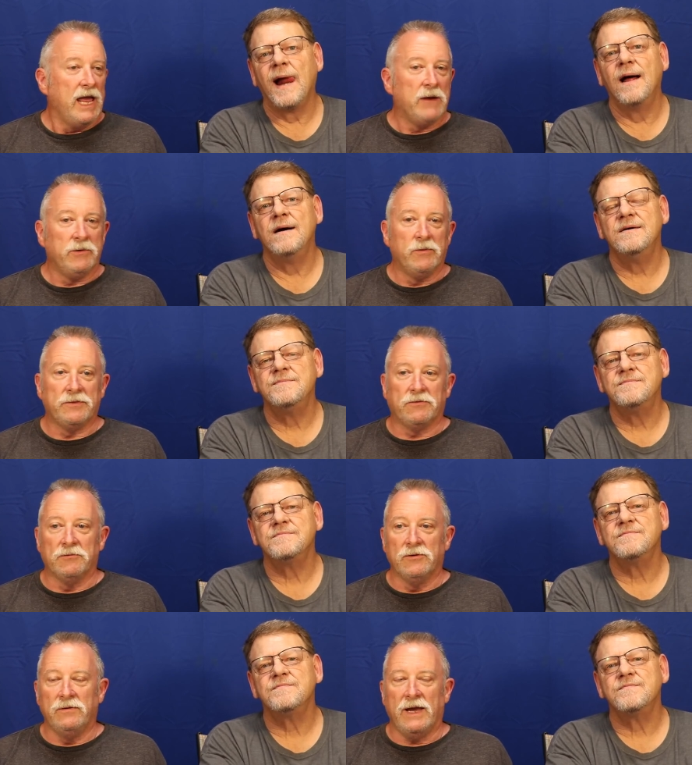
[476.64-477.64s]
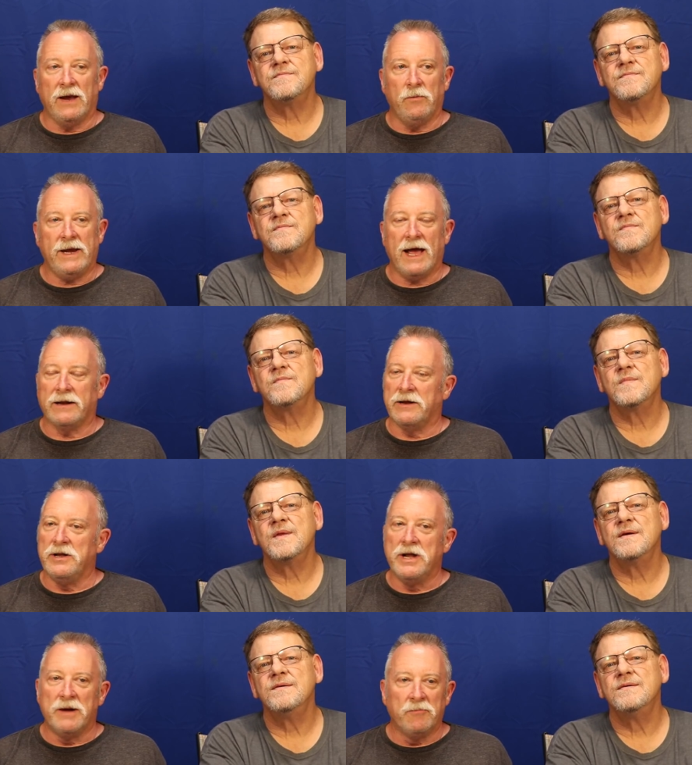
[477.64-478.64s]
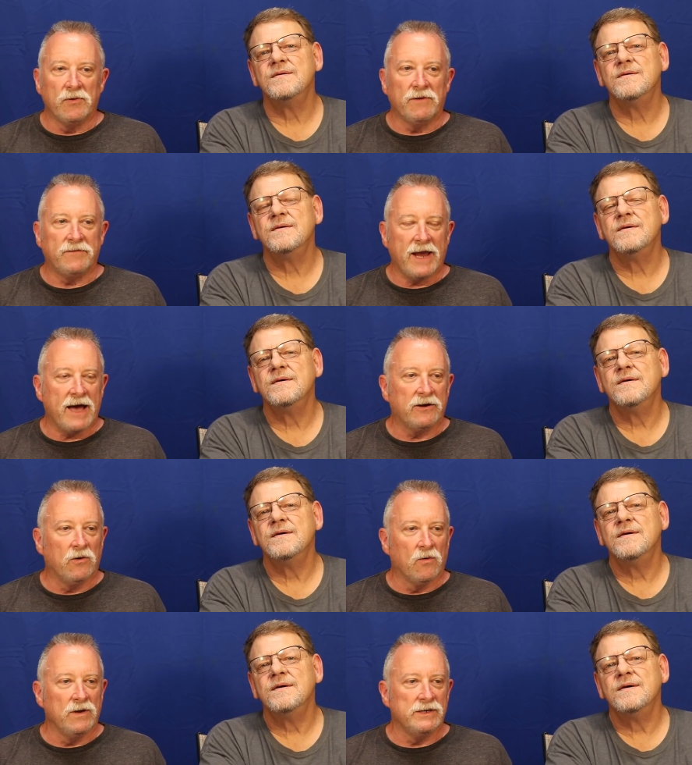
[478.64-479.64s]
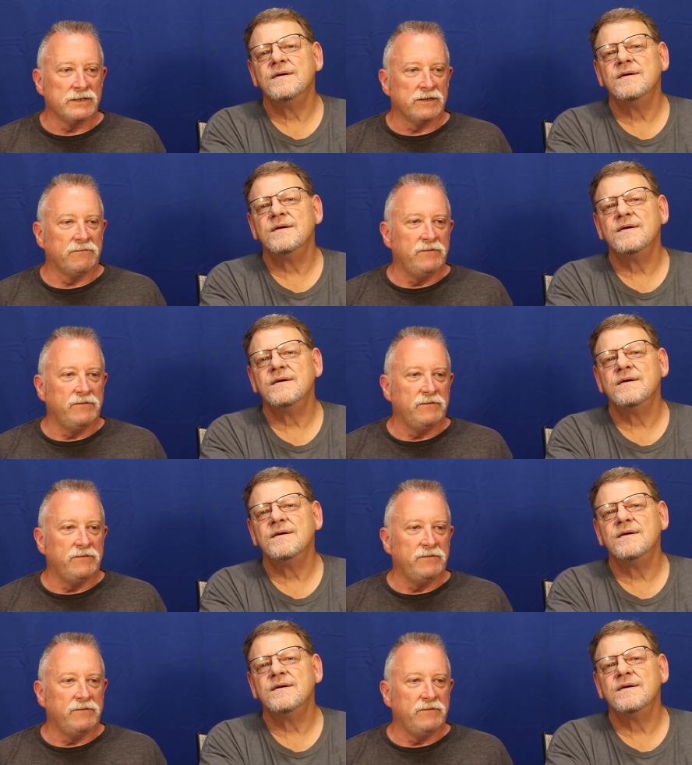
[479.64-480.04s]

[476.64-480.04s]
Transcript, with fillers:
Speaker 1: and we went through and we had a number of categories that the